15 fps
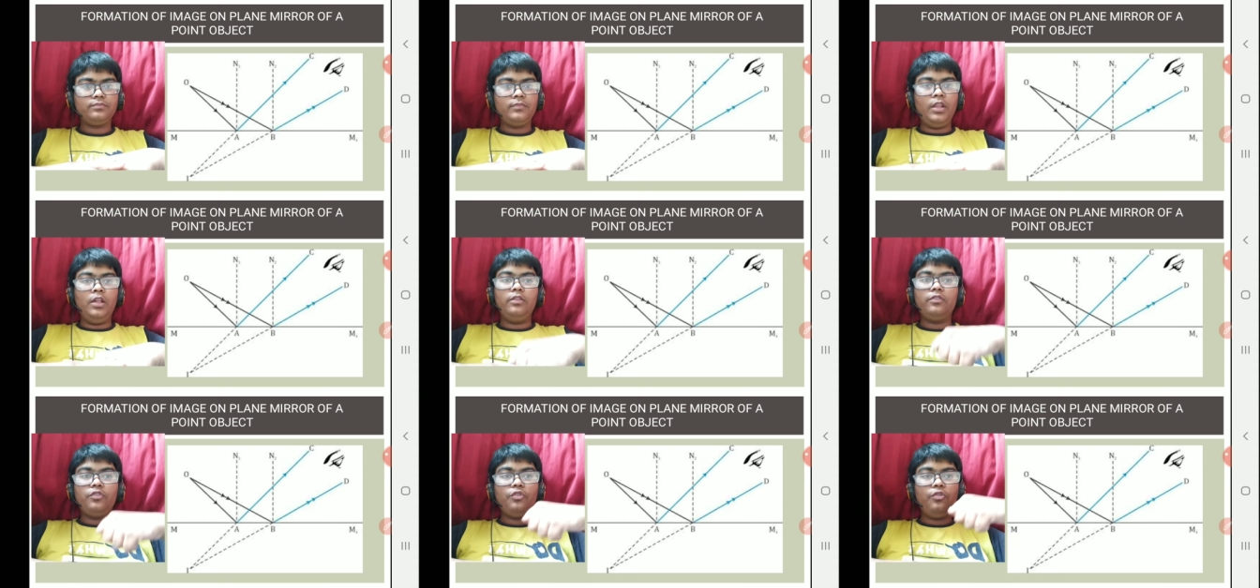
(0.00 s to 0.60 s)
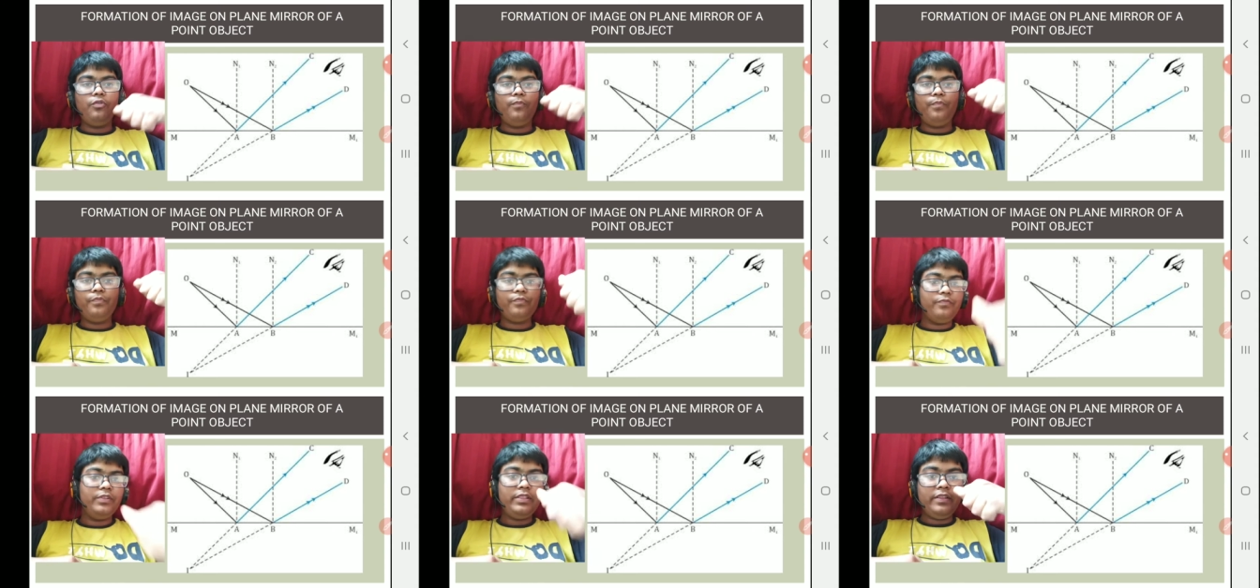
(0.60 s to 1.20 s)
So
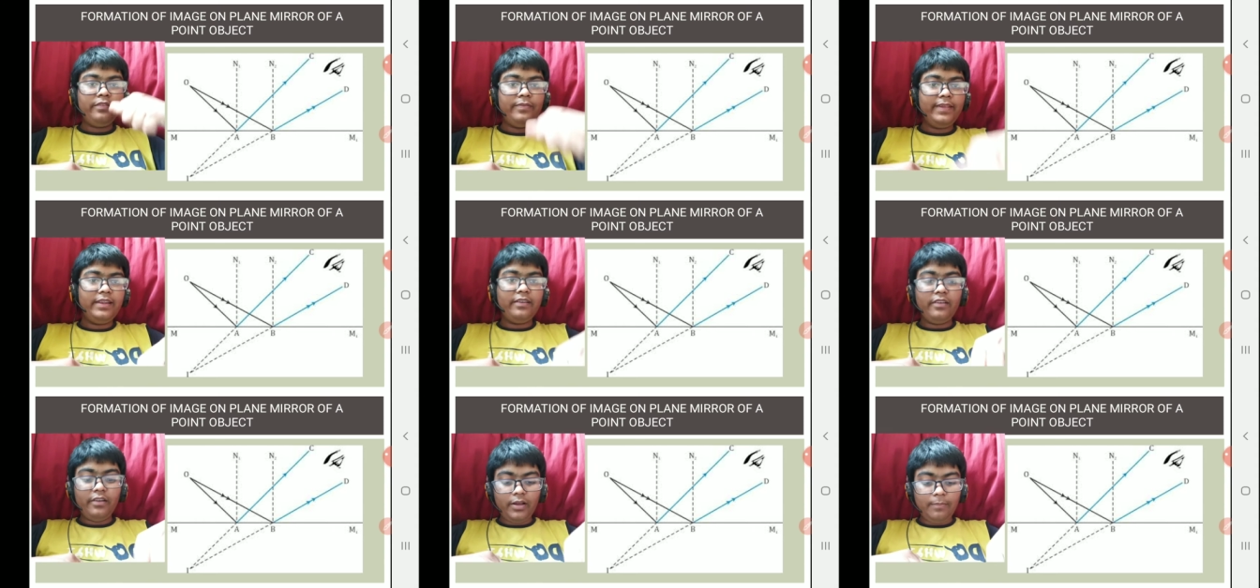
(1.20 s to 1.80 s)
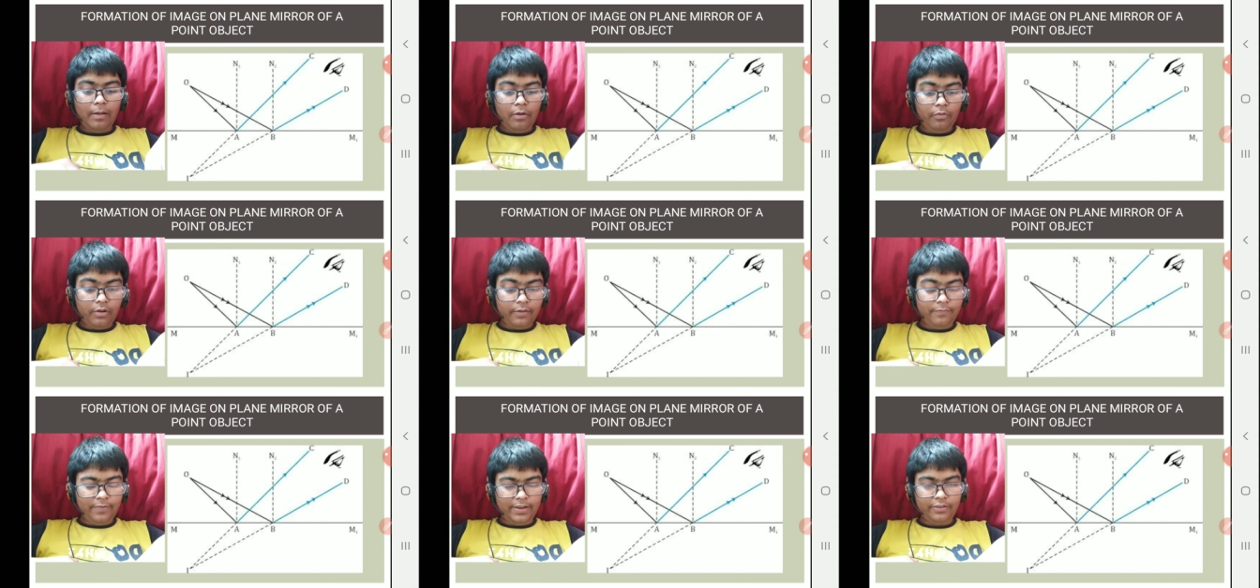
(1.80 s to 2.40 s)
with this we learned about
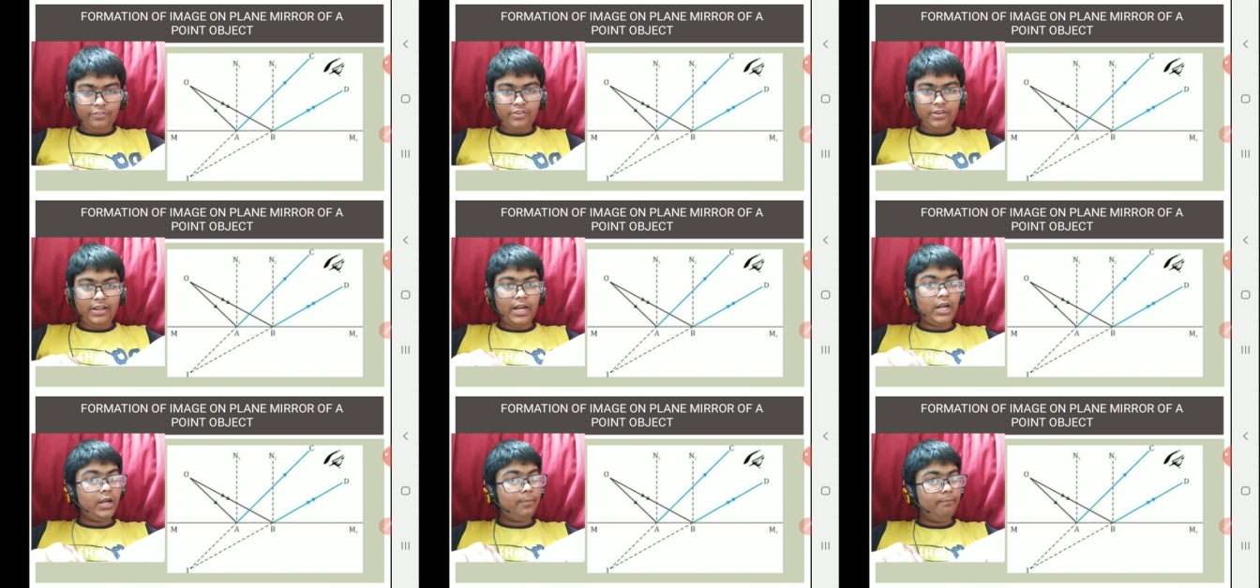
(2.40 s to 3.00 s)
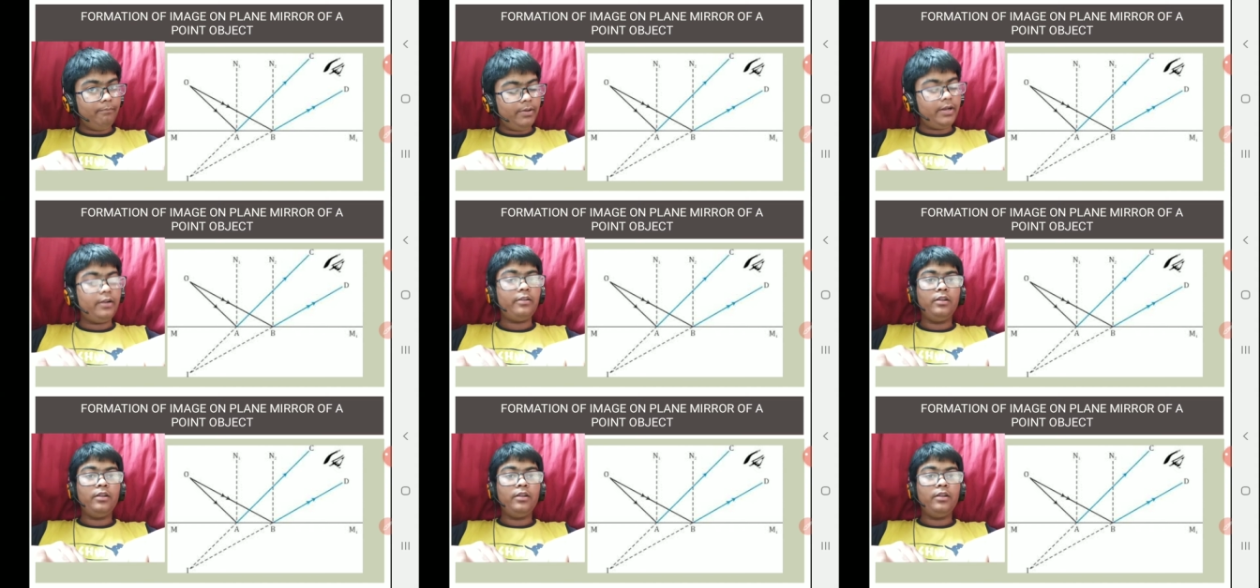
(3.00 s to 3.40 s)
reflection and mirror.